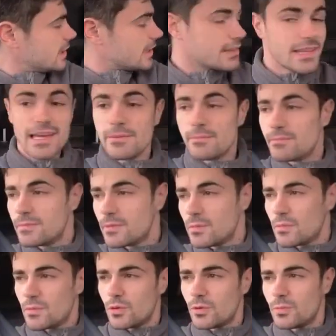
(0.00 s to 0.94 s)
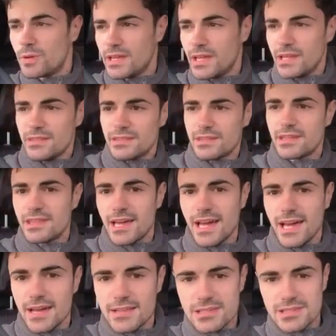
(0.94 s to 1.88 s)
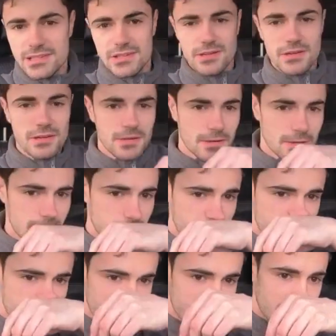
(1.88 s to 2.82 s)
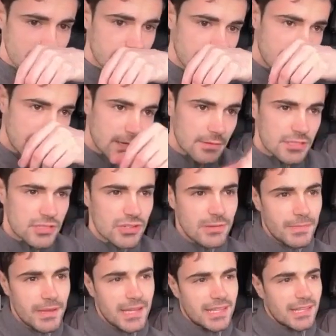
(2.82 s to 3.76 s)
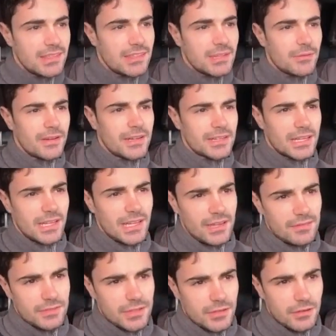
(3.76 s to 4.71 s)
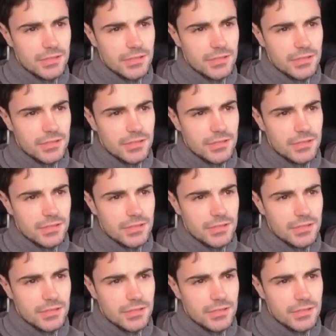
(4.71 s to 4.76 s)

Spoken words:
and then we'll be into that. So yeah, straight back into work after